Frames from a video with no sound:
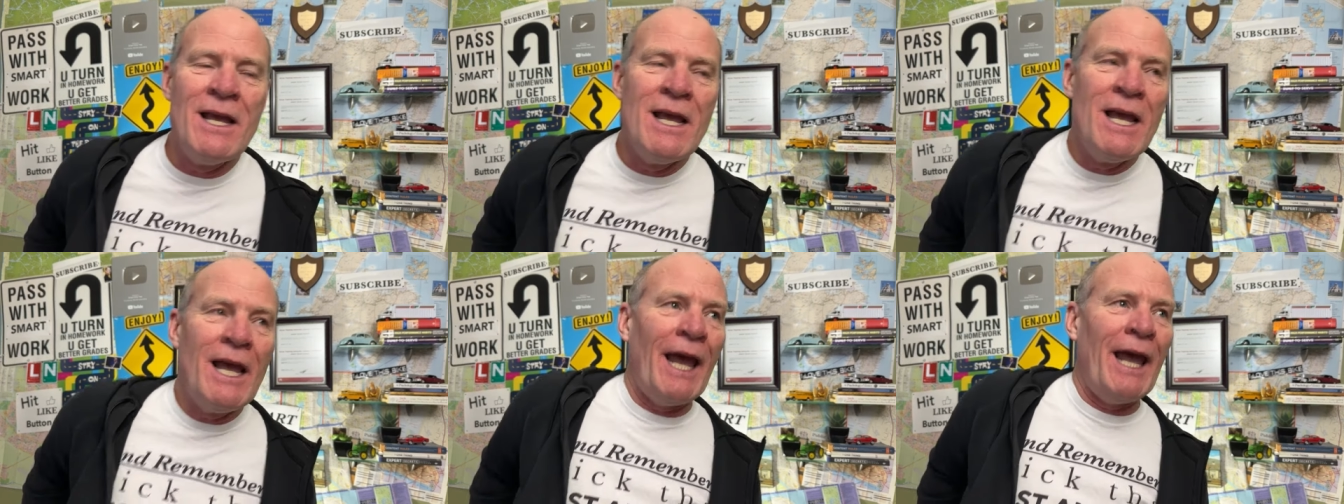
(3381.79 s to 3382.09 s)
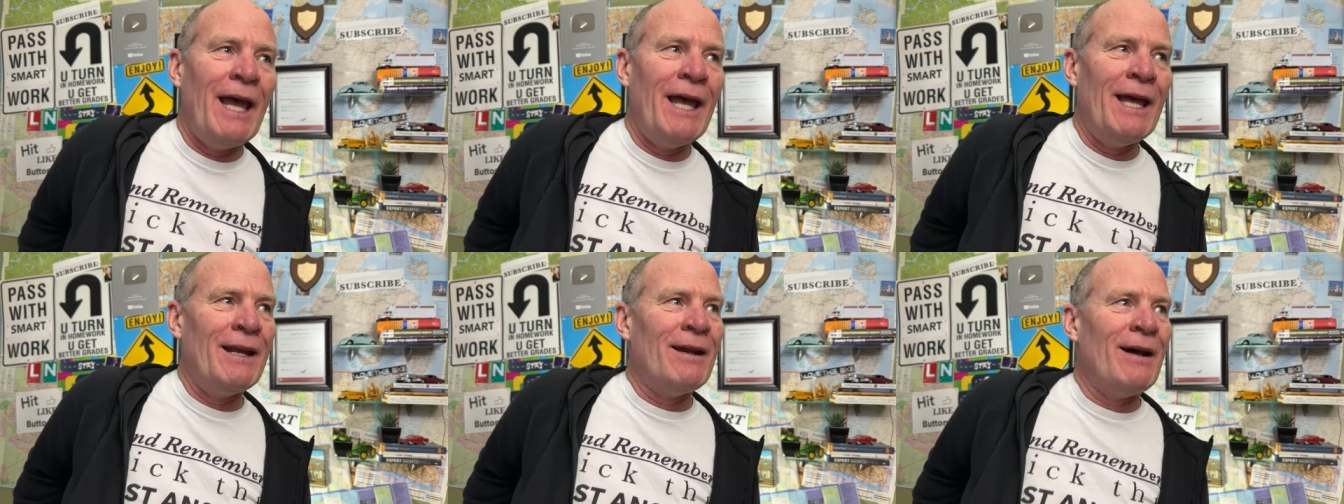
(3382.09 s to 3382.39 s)

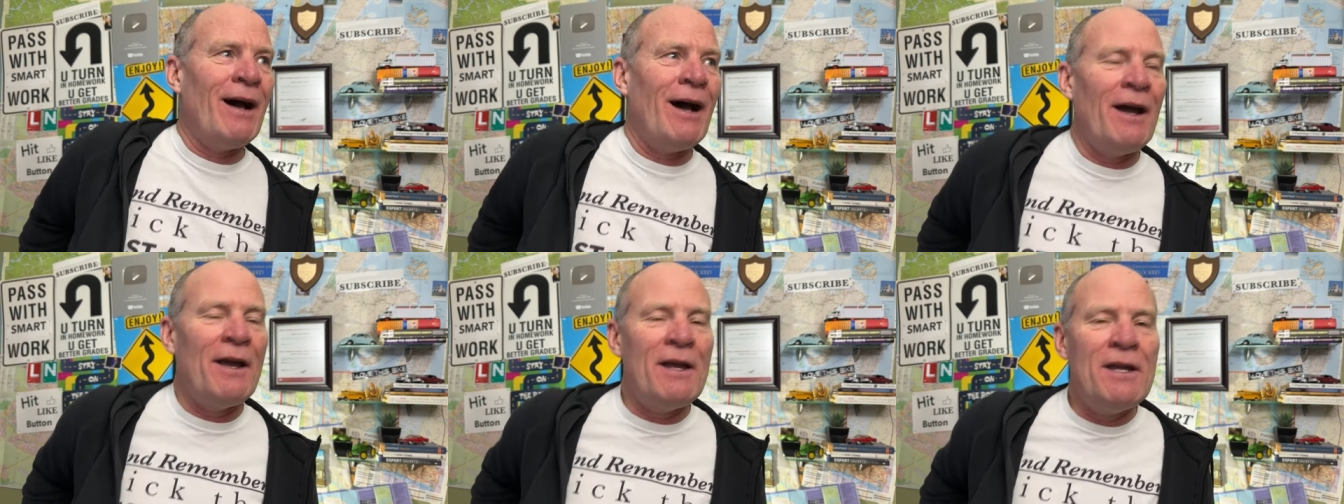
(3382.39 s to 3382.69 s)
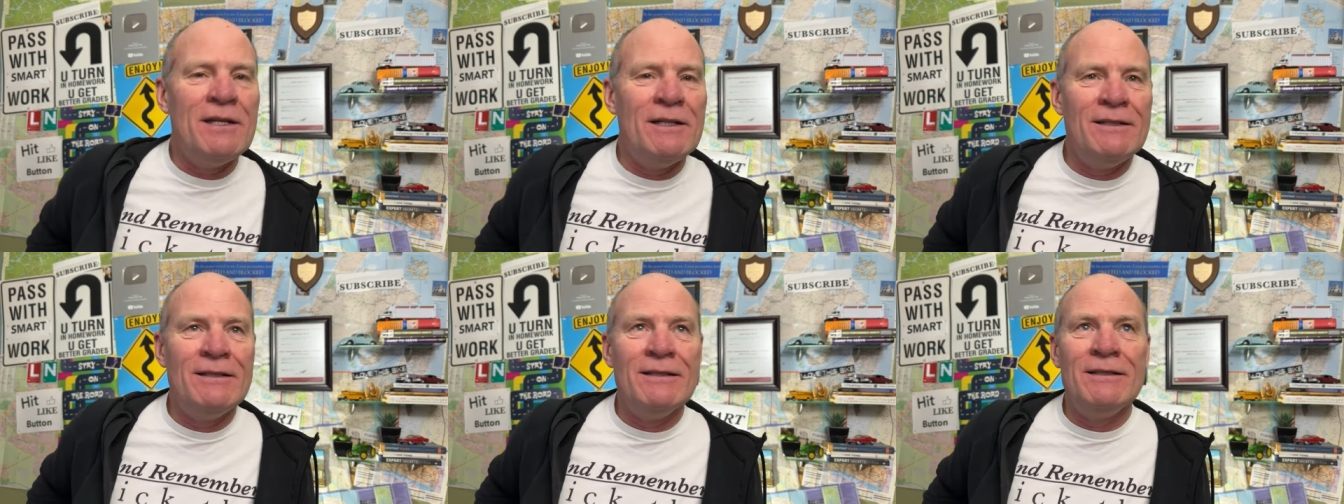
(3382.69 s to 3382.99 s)
And
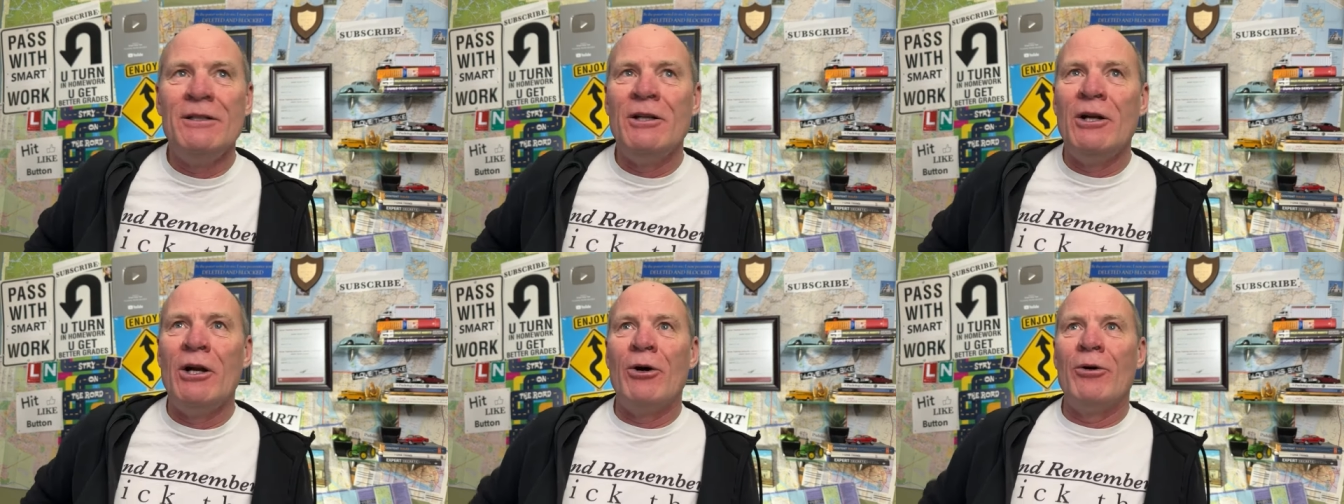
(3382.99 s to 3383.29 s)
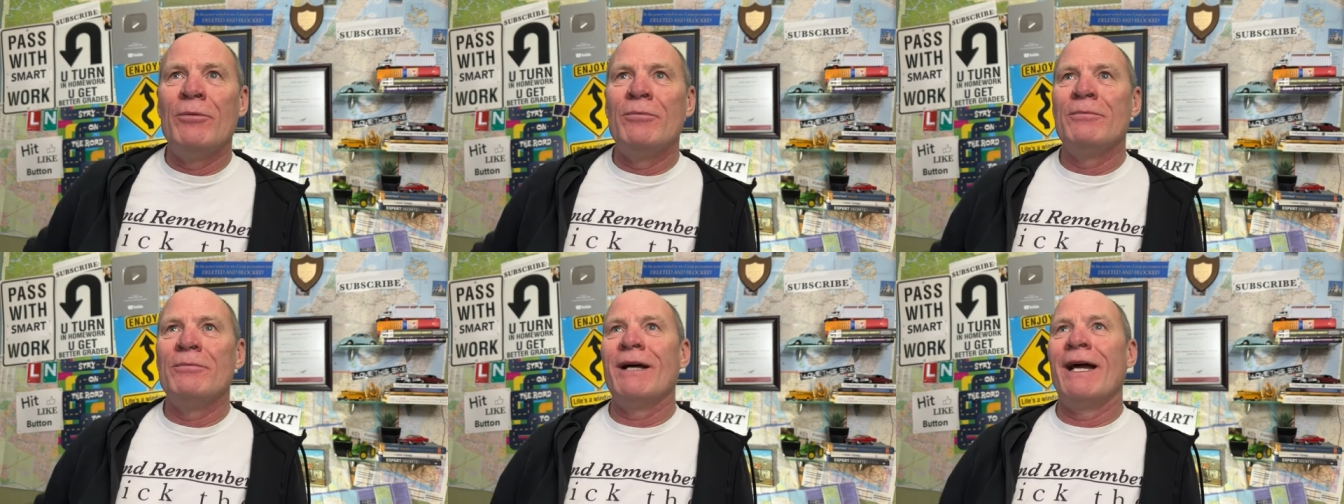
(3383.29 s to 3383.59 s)
I, you
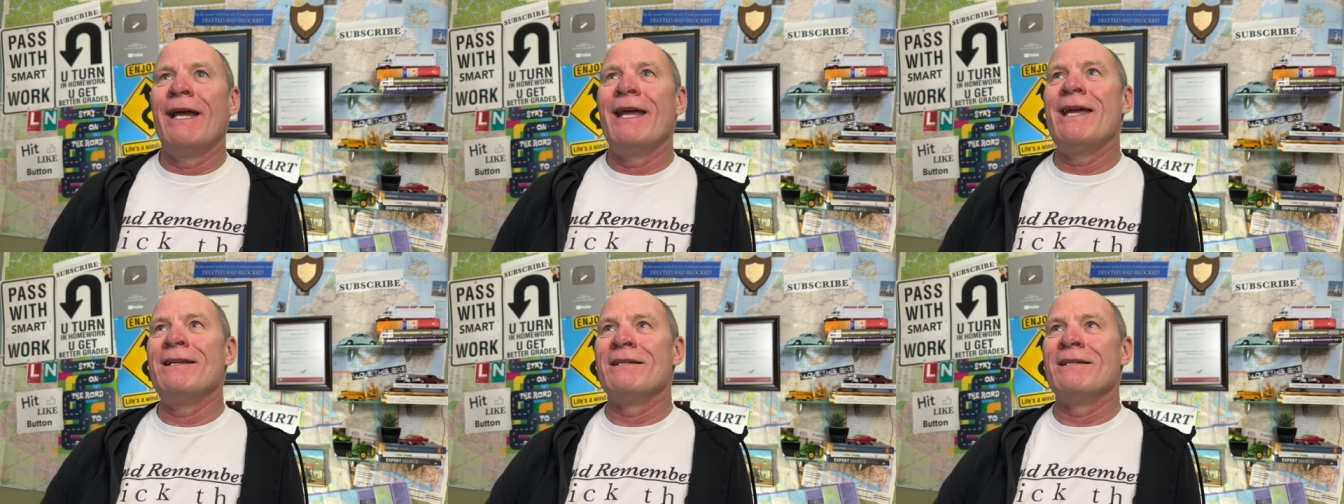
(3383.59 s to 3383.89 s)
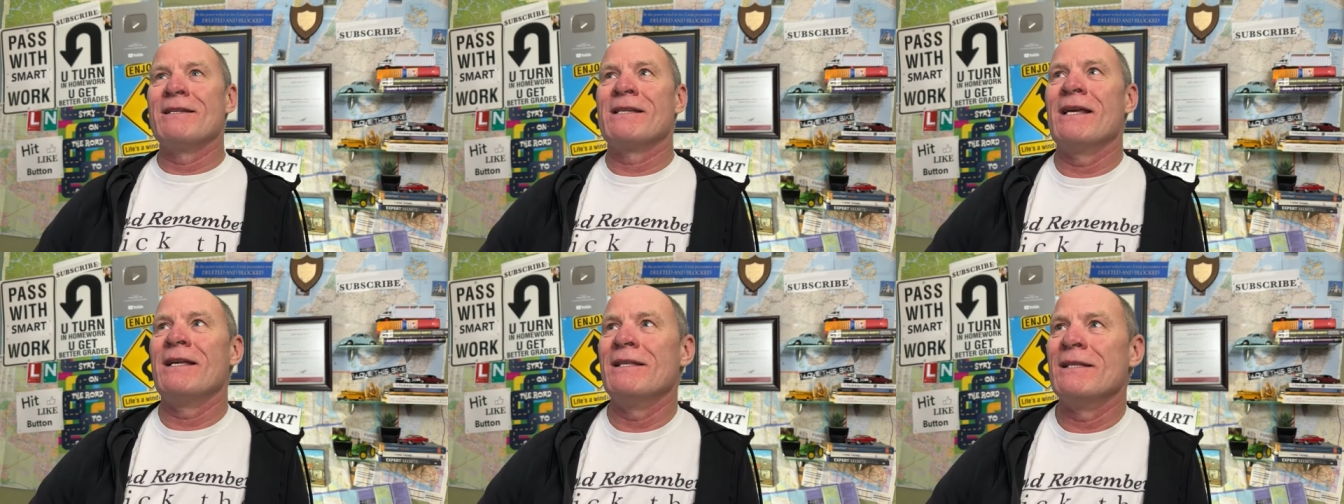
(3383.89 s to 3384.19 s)
know, I hate to
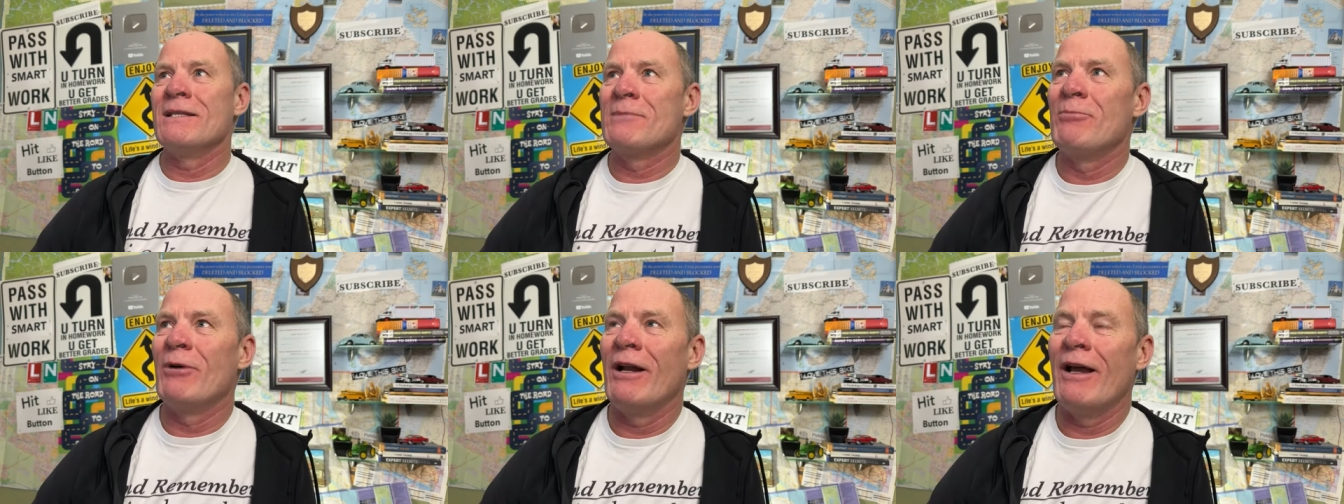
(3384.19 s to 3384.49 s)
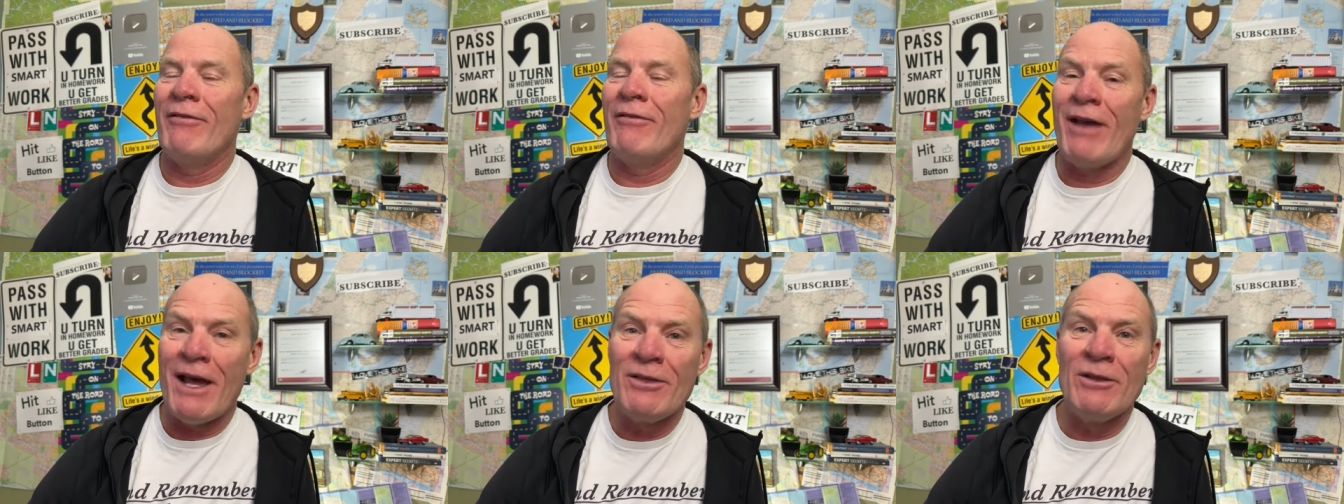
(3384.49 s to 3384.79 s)
say this, but
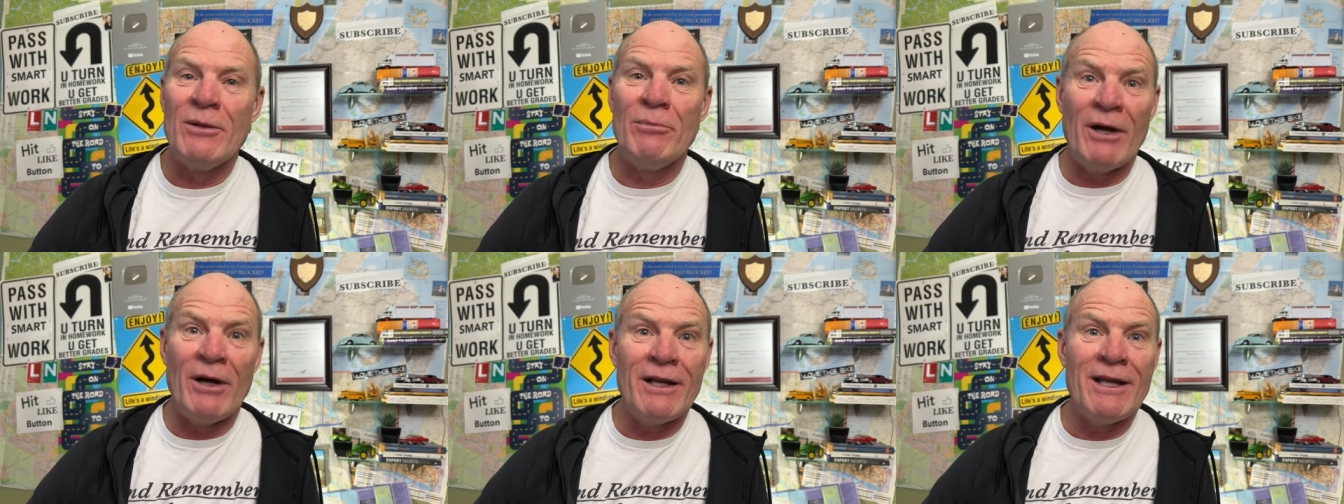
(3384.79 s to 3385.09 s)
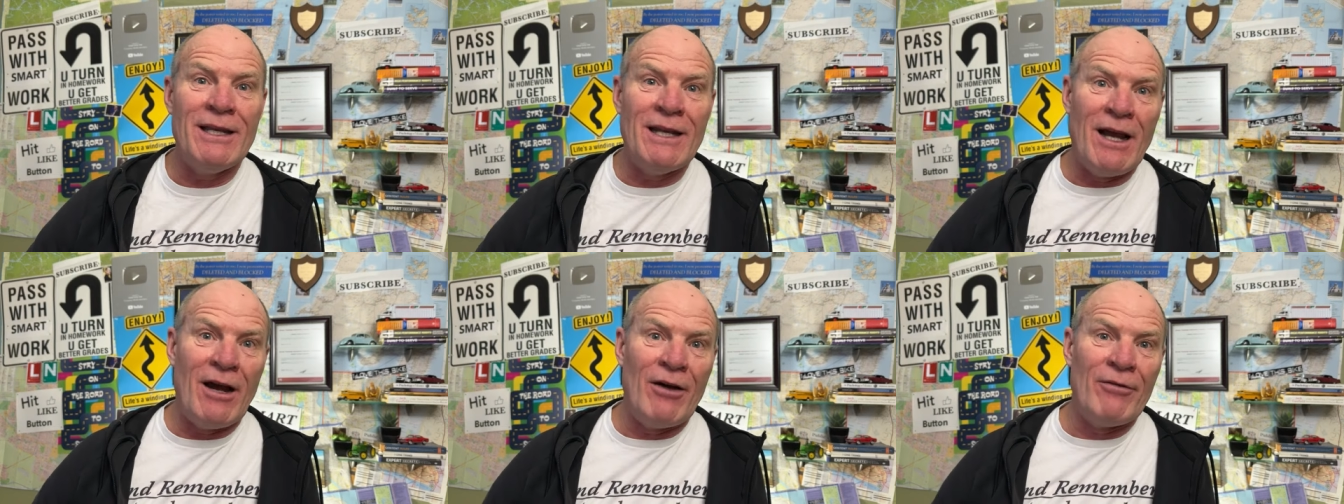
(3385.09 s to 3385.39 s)
I've had the
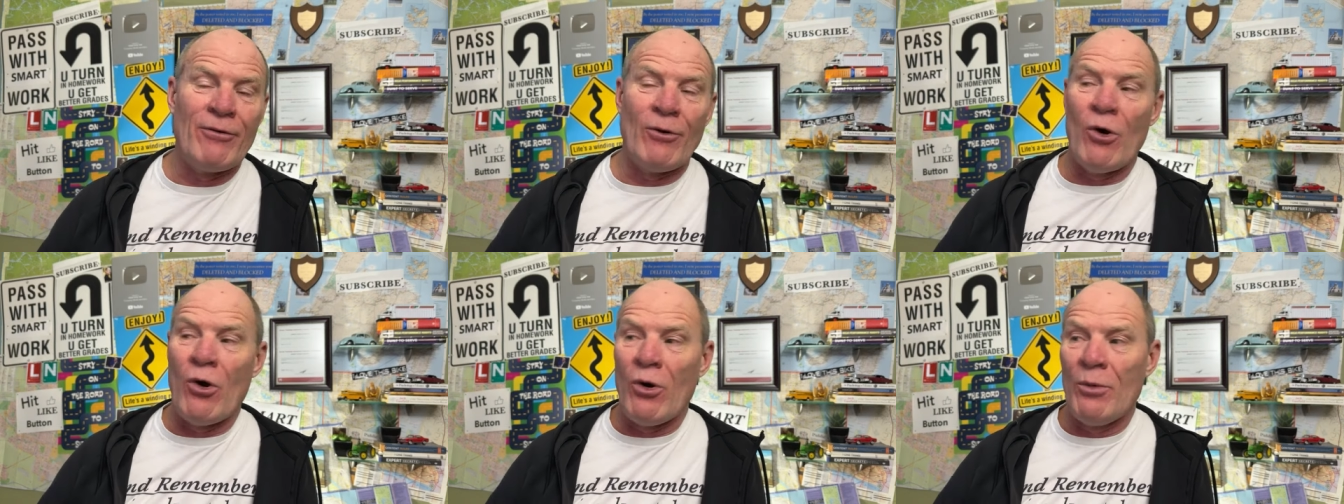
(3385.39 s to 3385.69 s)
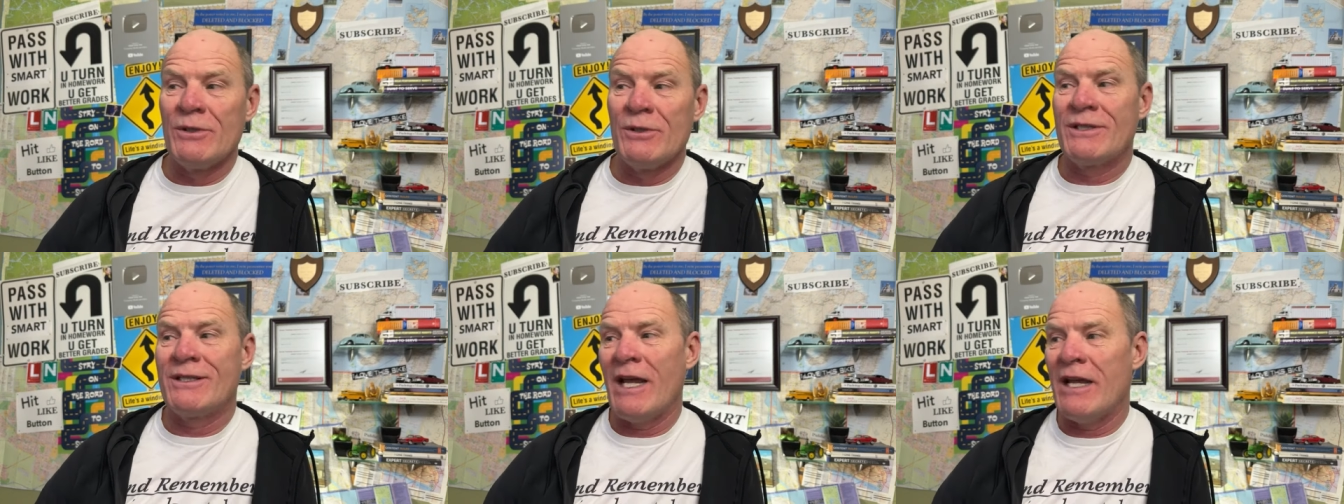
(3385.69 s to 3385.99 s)
buggy now for
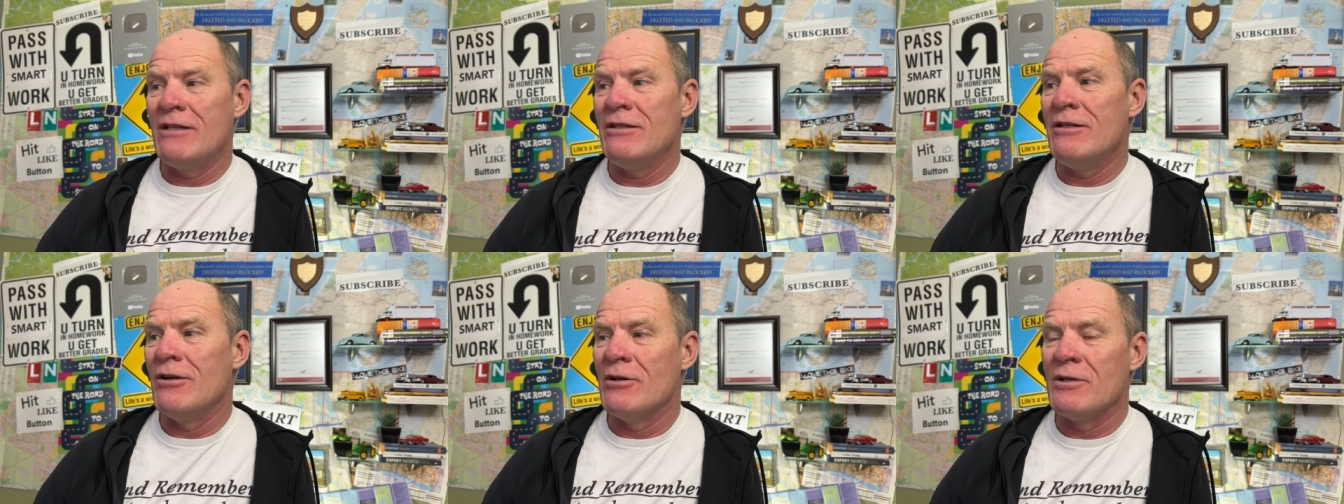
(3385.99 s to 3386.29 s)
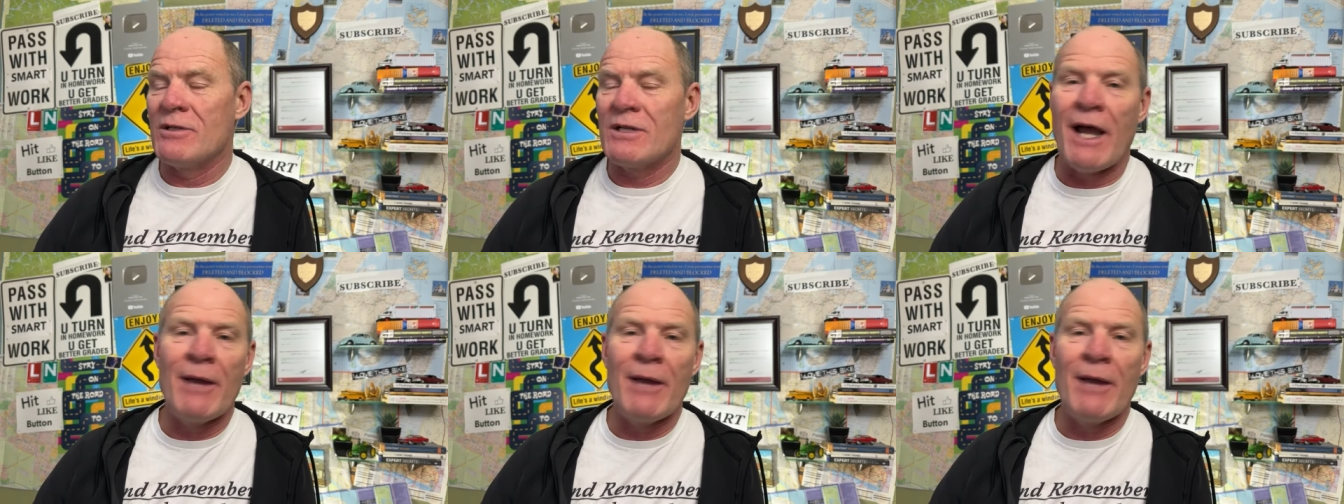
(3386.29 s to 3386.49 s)
almost 10 years.